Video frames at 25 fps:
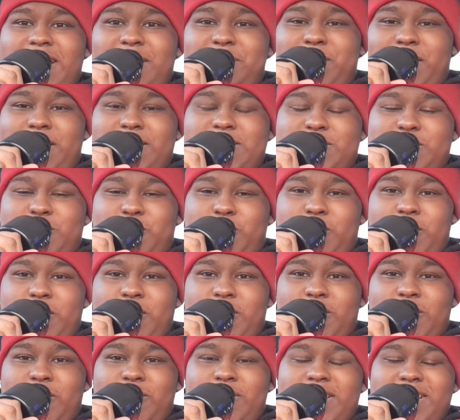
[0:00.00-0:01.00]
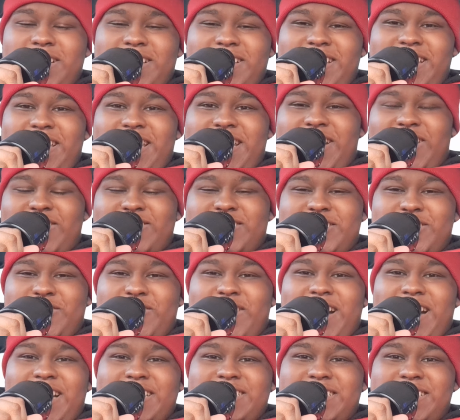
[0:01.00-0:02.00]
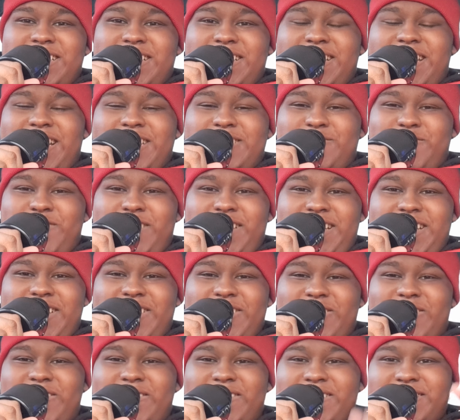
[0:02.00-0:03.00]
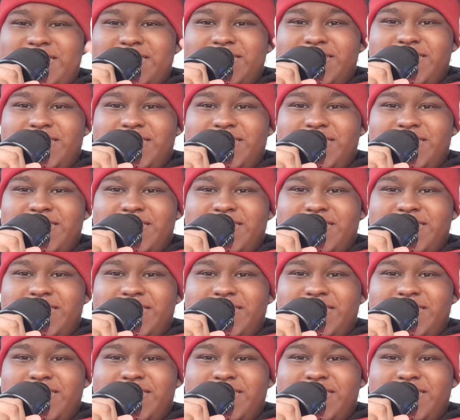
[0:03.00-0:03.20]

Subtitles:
It means the world. And I'll see you guys in the next video.